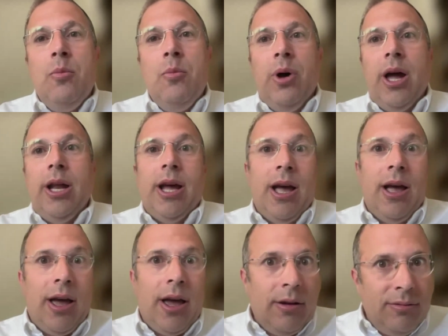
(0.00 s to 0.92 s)
But
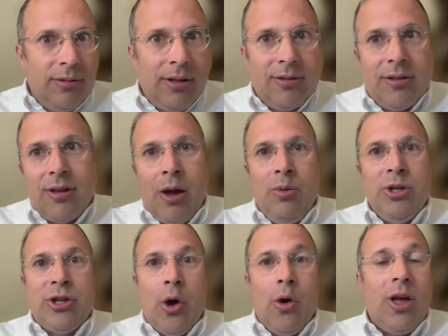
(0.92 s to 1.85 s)
I
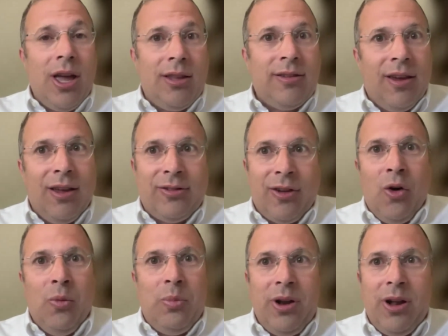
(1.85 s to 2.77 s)
was zoche to
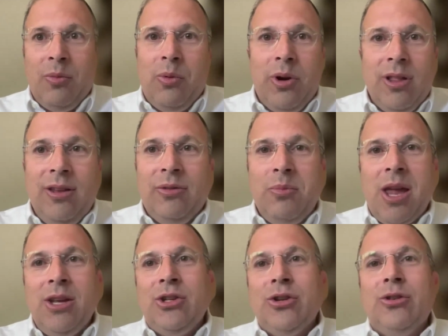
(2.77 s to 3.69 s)
open up one of these
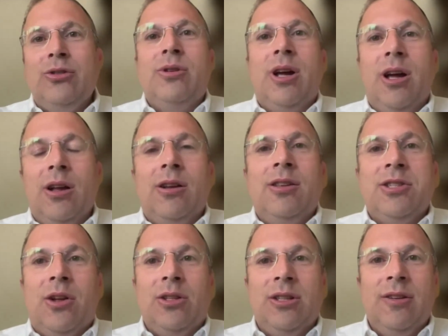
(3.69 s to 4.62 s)
major
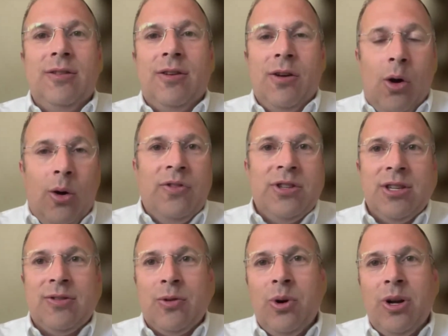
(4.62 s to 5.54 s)
consulting
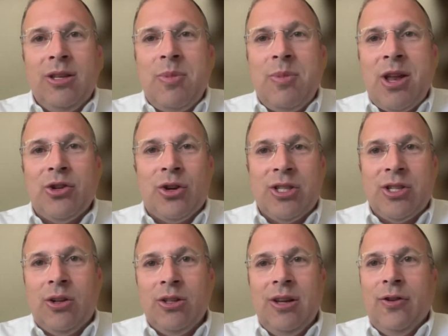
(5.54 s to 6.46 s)
offices for one of these major
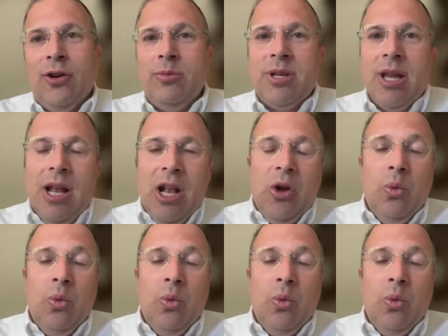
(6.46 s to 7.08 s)
consulting firms.